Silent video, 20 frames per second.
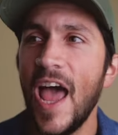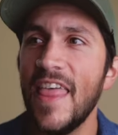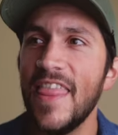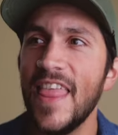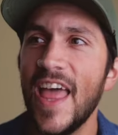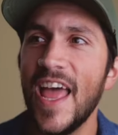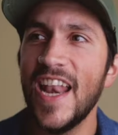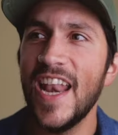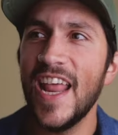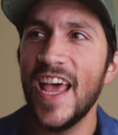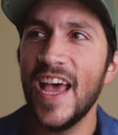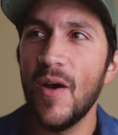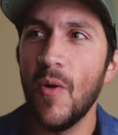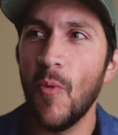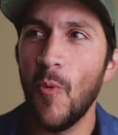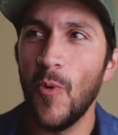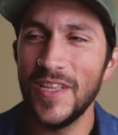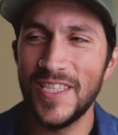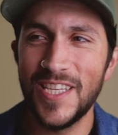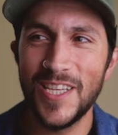And then
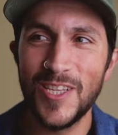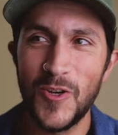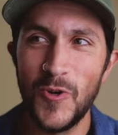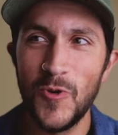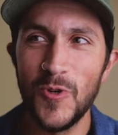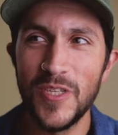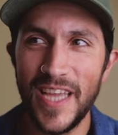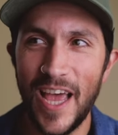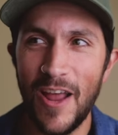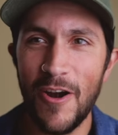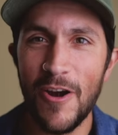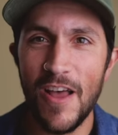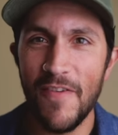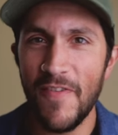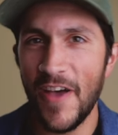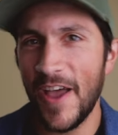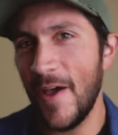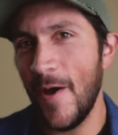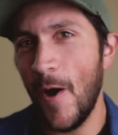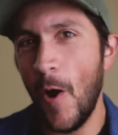once it's cooled down enough,
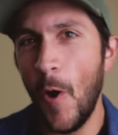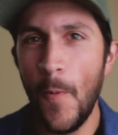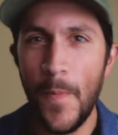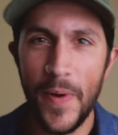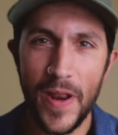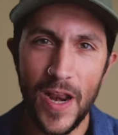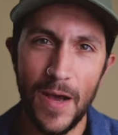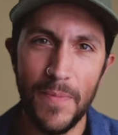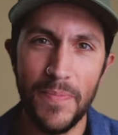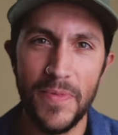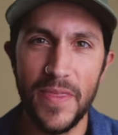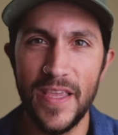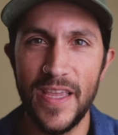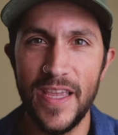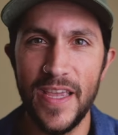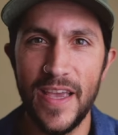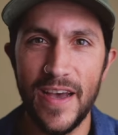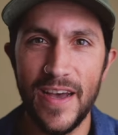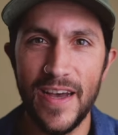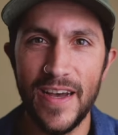I open up
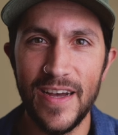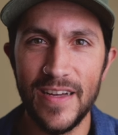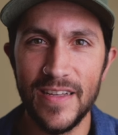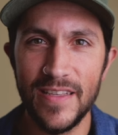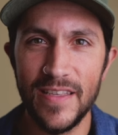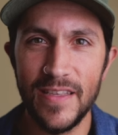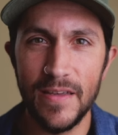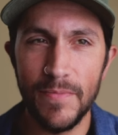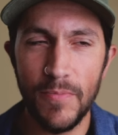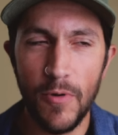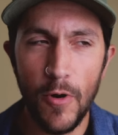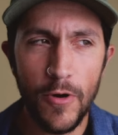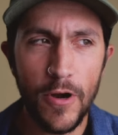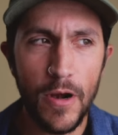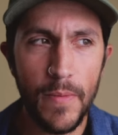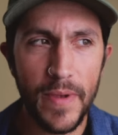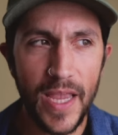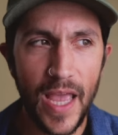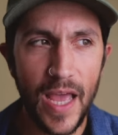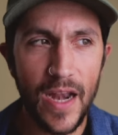the
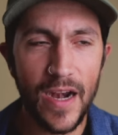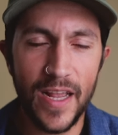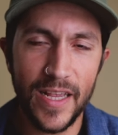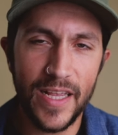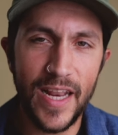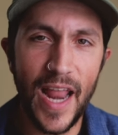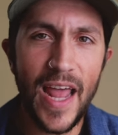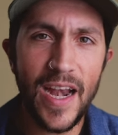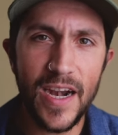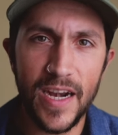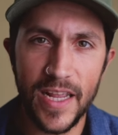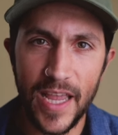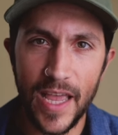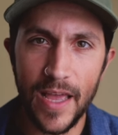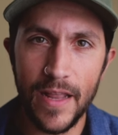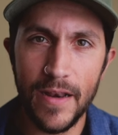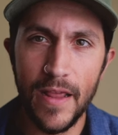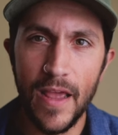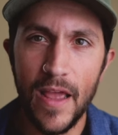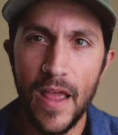program again and I can edit
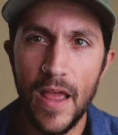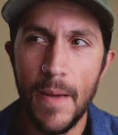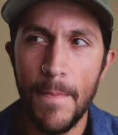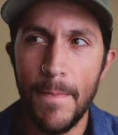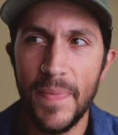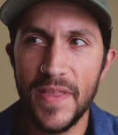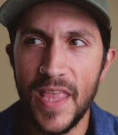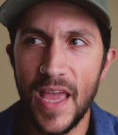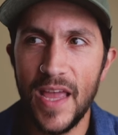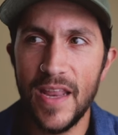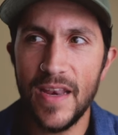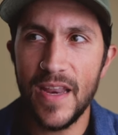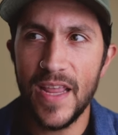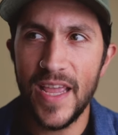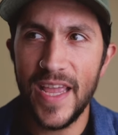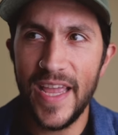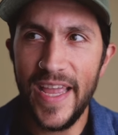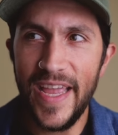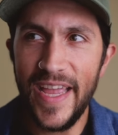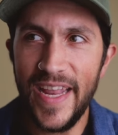again. But then
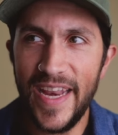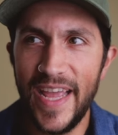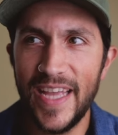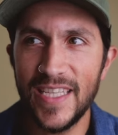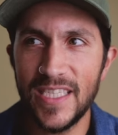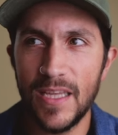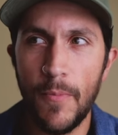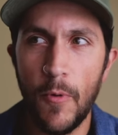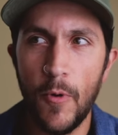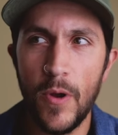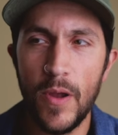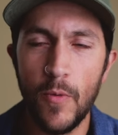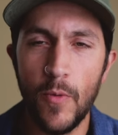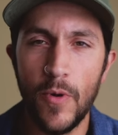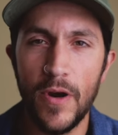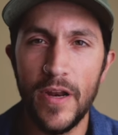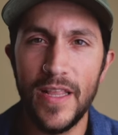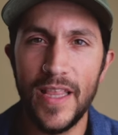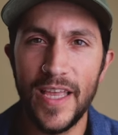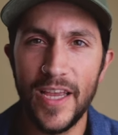it hits a point
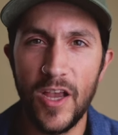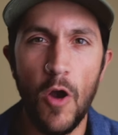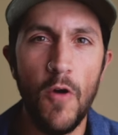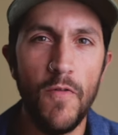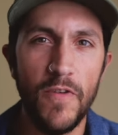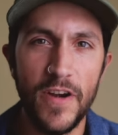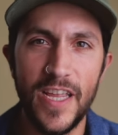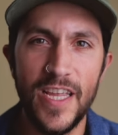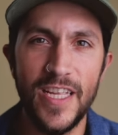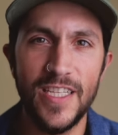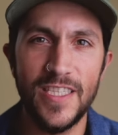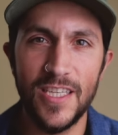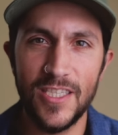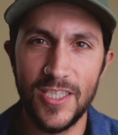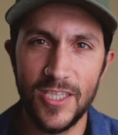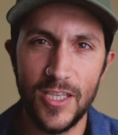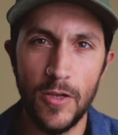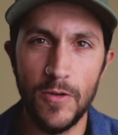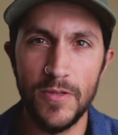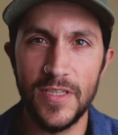where it like overheats, it
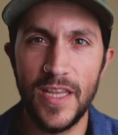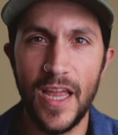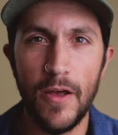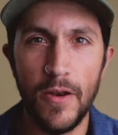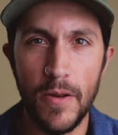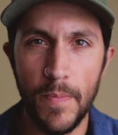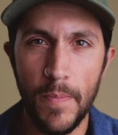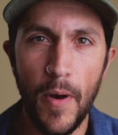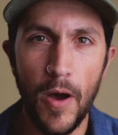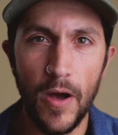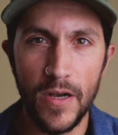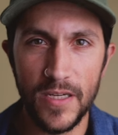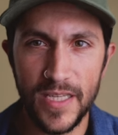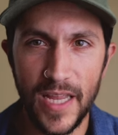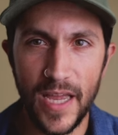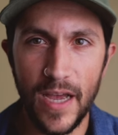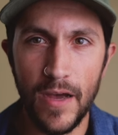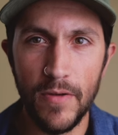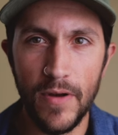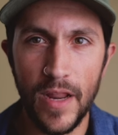slows down, it bogs
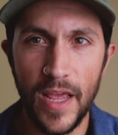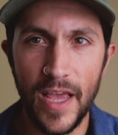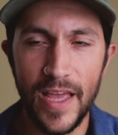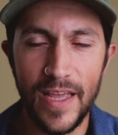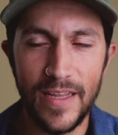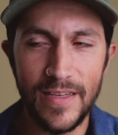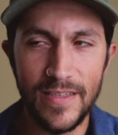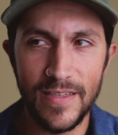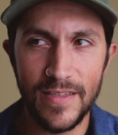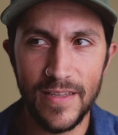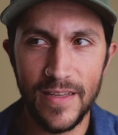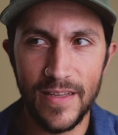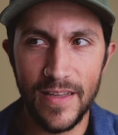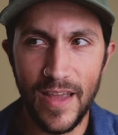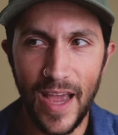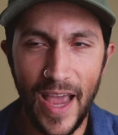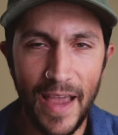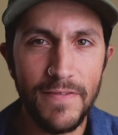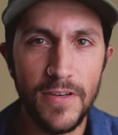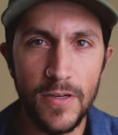down, and
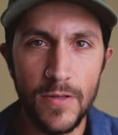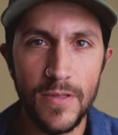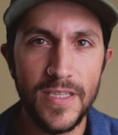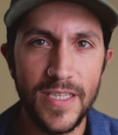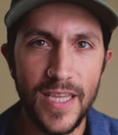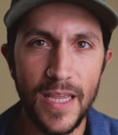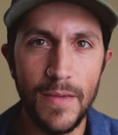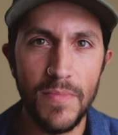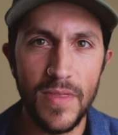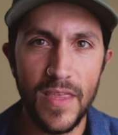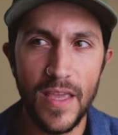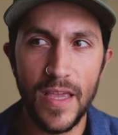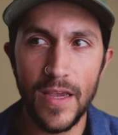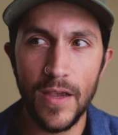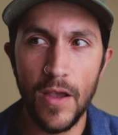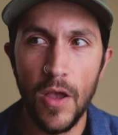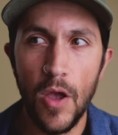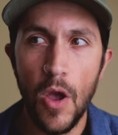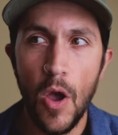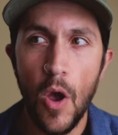I have to do the same thing.